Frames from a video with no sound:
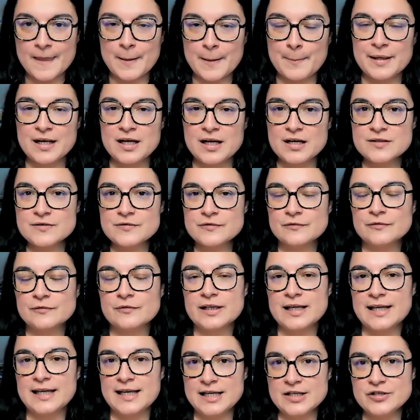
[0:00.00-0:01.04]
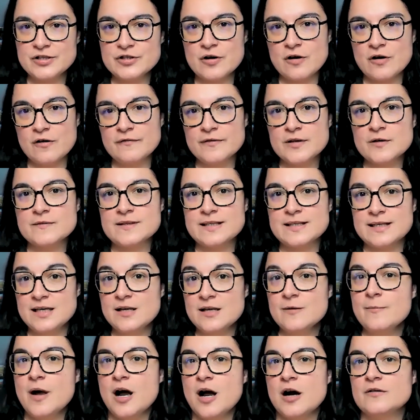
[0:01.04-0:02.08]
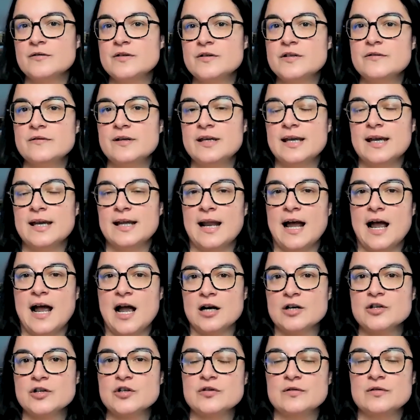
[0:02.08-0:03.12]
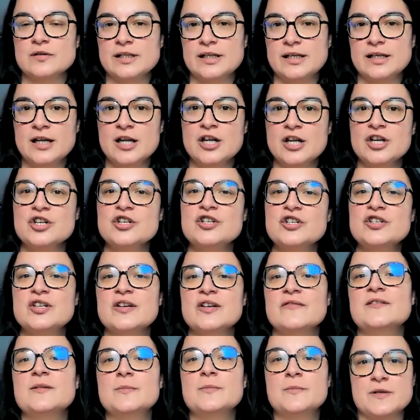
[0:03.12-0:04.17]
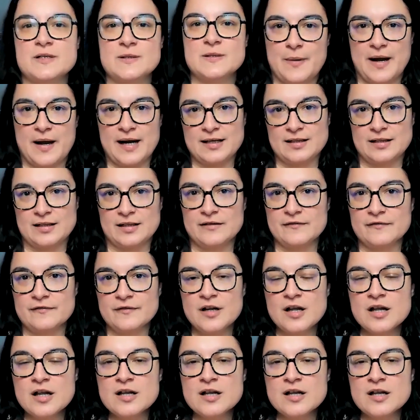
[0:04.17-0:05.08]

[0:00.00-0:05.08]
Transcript: Because through each of those emails, you can actually shift perspective.